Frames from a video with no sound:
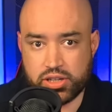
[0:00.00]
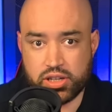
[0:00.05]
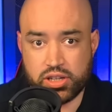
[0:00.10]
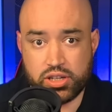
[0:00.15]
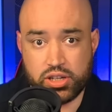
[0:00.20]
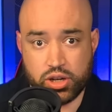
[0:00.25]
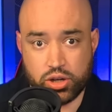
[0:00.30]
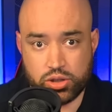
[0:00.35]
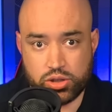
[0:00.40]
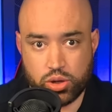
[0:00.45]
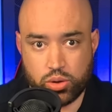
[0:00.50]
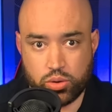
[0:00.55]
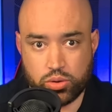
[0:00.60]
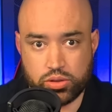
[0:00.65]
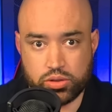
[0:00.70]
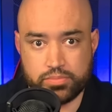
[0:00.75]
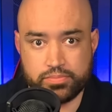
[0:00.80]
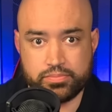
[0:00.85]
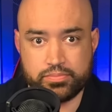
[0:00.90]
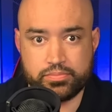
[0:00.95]
years old.
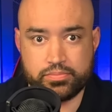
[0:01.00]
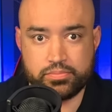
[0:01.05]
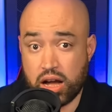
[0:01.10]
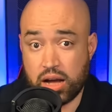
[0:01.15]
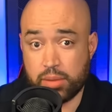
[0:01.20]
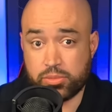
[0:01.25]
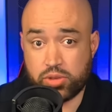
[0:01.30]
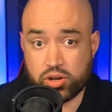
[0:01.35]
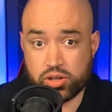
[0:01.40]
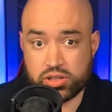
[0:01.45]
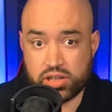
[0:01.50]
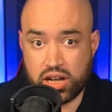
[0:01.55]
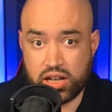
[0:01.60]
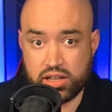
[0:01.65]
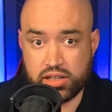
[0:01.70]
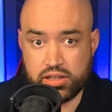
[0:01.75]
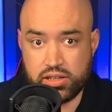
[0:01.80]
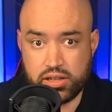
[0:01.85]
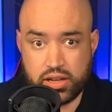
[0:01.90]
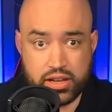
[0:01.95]
I'm Curtis
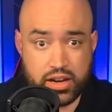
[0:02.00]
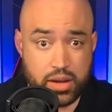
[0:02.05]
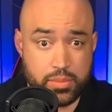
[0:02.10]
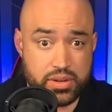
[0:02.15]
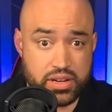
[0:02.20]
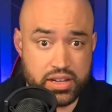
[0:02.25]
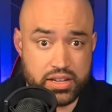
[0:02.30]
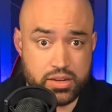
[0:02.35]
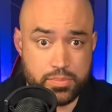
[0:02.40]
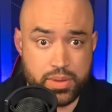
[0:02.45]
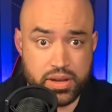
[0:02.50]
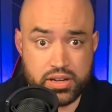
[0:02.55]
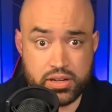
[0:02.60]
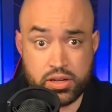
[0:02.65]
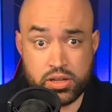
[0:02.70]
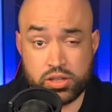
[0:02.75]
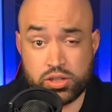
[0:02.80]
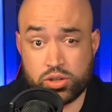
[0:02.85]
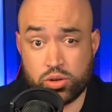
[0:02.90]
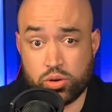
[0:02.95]
Holland, and I'm an
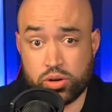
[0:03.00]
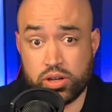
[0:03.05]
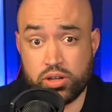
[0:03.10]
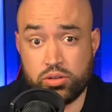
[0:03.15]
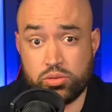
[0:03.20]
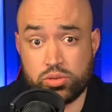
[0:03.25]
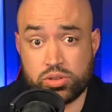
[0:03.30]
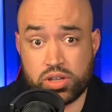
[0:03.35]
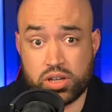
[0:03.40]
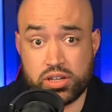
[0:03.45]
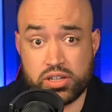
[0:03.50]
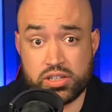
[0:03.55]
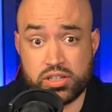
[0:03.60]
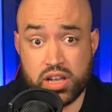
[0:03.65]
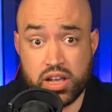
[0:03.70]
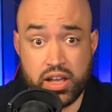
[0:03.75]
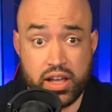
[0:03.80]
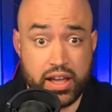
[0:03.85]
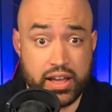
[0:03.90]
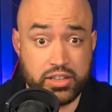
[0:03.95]
independent historian who
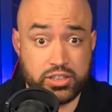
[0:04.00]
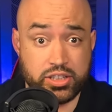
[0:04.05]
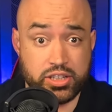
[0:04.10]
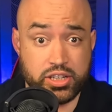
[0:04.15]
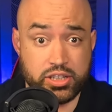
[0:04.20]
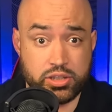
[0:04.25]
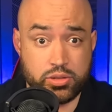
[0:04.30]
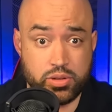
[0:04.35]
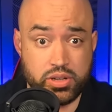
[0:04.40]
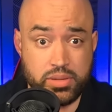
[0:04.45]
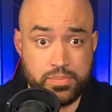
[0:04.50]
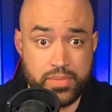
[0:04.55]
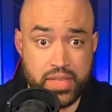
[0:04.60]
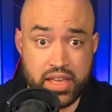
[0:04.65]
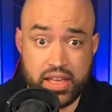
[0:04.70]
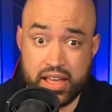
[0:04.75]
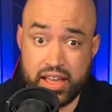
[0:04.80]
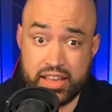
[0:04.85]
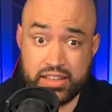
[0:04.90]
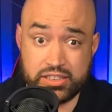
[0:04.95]
studies ancient history,
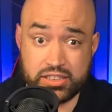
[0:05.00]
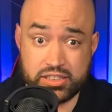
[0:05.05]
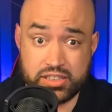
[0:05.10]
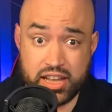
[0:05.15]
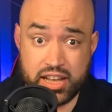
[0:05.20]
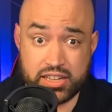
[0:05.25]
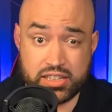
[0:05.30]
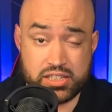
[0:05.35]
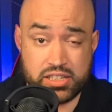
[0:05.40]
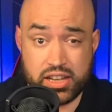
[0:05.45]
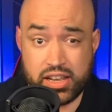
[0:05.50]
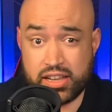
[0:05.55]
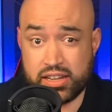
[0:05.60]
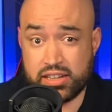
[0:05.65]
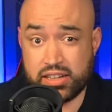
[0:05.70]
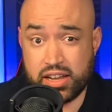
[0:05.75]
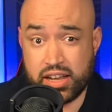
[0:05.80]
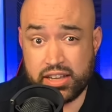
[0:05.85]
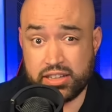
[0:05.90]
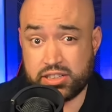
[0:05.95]
ancient texts,
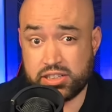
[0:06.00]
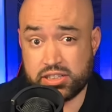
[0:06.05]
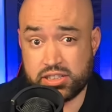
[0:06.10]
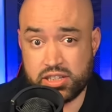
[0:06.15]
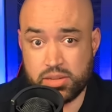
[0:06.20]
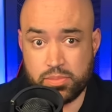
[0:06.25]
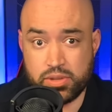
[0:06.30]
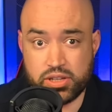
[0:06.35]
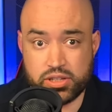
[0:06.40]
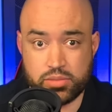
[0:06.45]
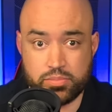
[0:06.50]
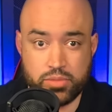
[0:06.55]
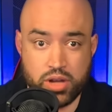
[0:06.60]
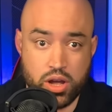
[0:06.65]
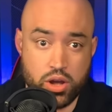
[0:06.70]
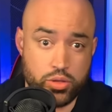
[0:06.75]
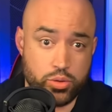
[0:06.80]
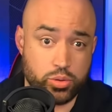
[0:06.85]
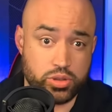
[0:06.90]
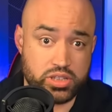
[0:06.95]
and ancient symbolism
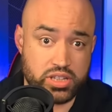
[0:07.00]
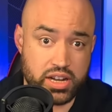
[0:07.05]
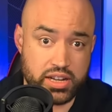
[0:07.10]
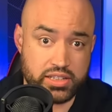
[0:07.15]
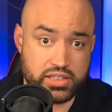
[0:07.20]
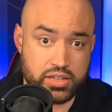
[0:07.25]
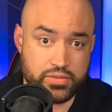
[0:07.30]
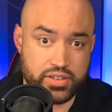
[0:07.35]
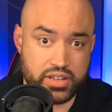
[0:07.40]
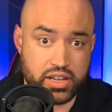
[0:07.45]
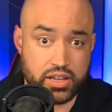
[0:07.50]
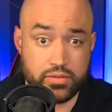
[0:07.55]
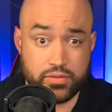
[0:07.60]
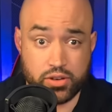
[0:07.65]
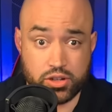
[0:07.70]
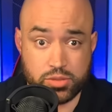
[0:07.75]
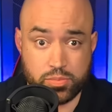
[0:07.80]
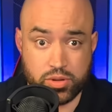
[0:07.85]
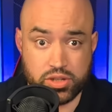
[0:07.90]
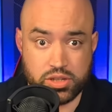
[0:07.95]
through a scientific
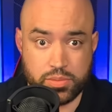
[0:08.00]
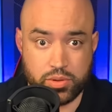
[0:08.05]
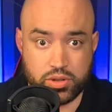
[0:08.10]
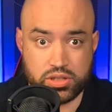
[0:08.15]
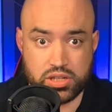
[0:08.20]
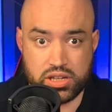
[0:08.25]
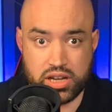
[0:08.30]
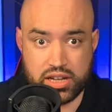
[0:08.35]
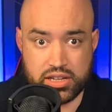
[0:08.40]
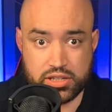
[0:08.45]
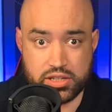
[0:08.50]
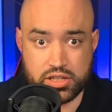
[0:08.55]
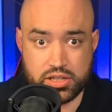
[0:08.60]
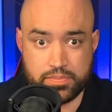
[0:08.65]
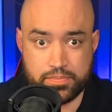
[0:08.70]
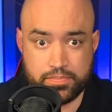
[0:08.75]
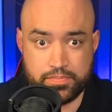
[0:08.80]
and first principles lens.